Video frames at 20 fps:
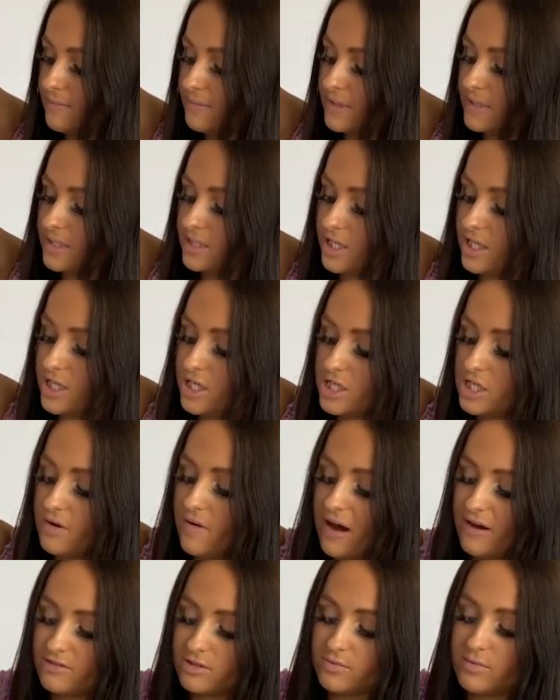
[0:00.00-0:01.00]
so you do
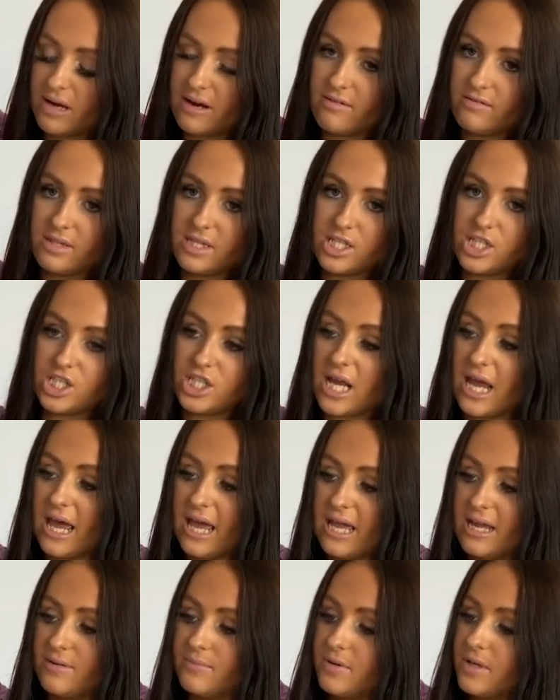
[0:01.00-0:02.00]
have to wear it with a
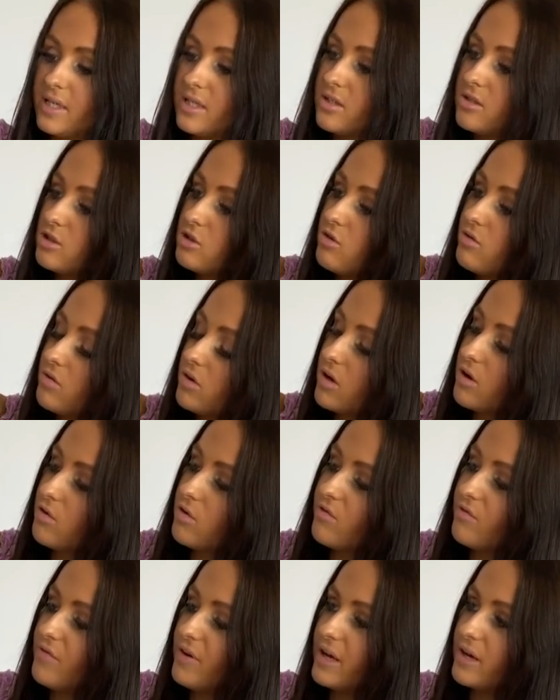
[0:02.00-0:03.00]
chain. But it does
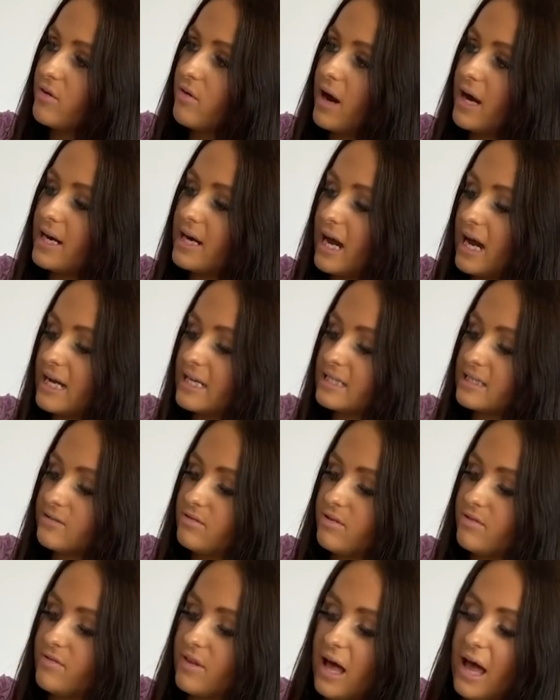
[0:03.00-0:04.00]
fit quite nicely
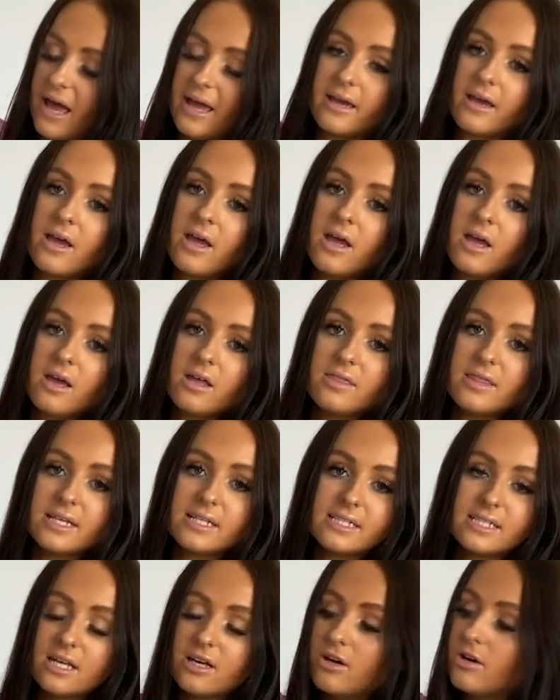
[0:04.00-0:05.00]
with like the
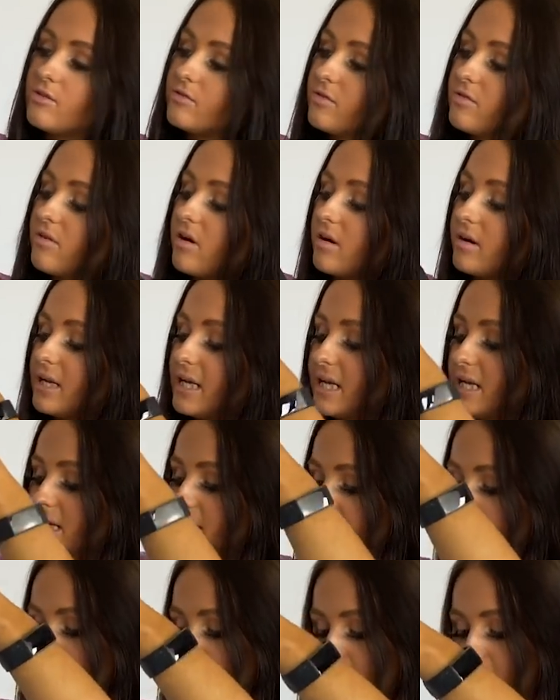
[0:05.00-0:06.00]
silver on
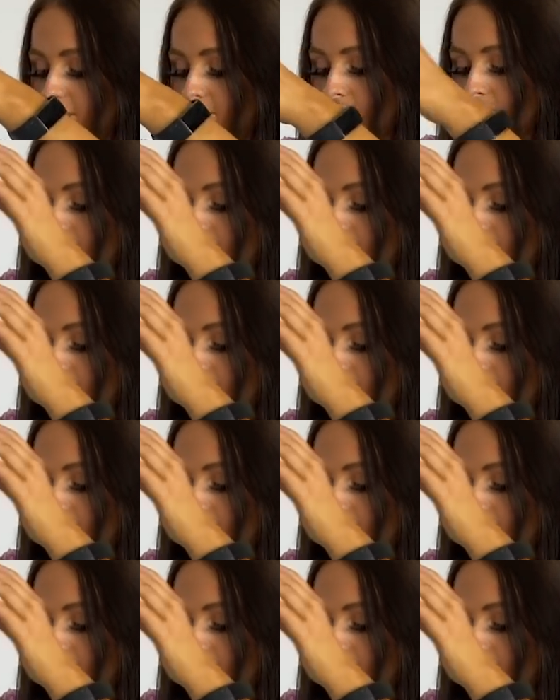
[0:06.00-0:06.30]
here,